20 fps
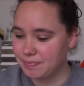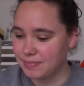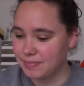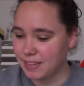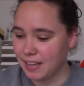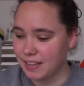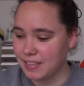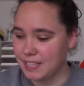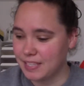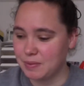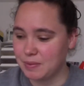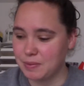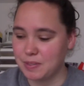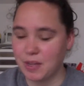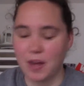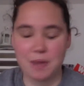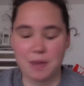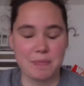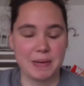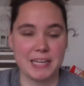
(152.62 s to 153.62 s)
this was
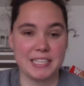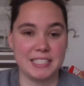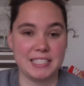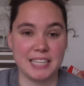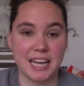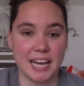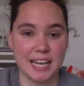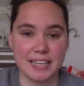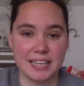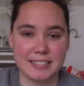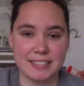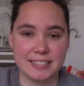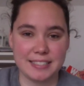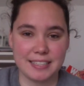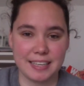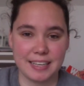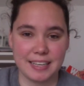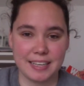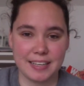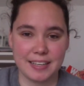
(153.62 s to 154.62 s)
on my
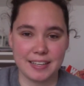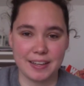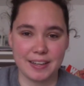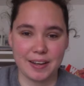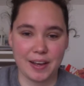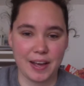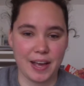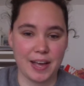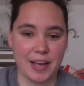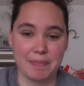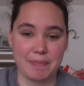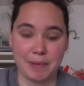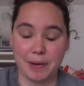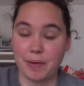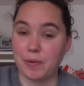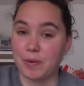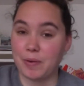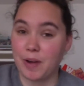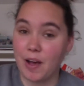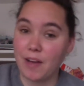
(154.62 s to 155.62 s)
desk in my
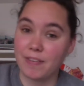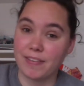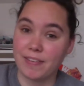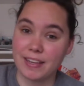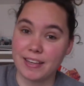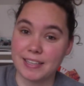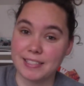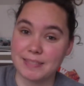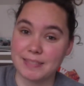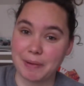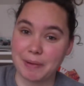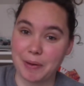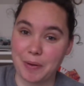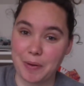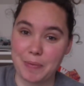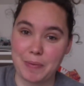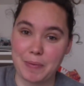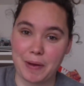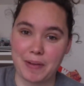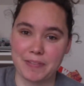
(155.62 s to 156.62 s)
old office, my
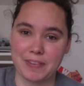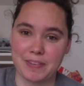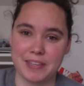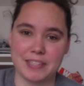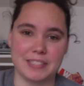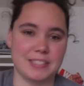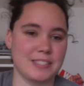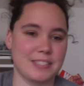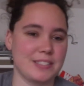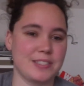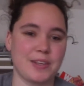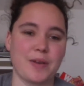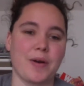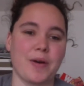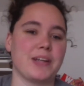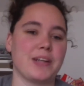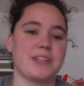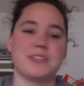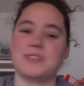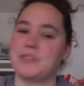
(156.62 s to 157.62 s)
home office, so
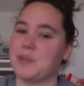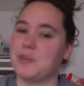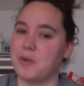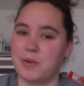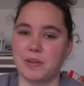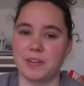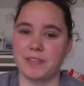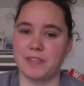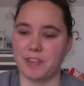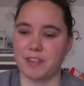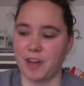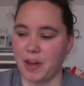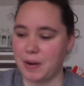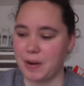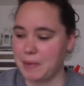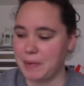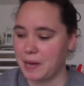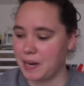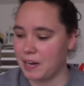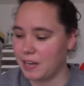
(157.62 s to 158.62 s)
I just totally forgot
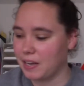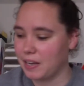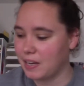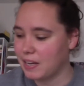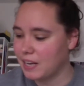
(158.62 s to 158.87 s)
about it.